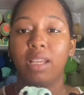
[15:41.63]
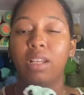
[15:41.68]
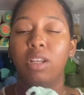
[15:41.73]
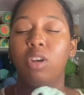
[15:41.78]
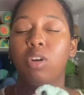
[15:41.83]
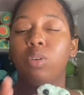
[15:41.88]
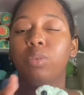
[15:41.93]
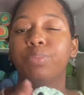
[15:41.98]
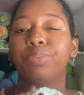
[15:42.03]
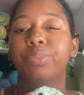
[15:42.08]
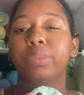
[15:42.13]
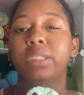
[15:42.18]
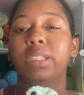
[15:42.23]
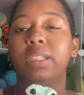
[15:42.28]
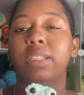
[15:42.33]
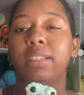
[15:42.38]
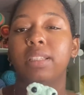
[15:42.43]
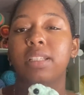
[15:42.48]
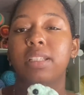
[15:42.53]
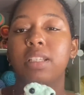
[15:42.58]
No,
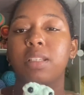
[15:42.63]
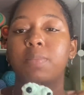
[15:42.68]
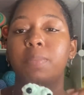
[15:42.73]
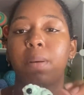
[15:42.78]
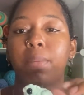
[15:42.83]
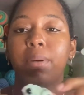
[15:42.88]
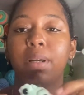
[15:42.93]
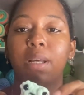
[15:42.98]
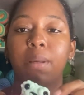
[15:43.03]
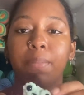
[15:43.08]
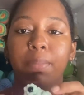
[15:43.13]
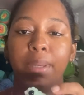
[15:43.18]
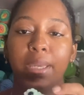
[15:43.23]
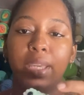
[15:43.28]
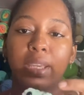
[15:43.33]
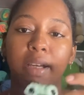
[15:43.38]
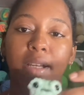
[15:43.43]
this is bubblegum pink.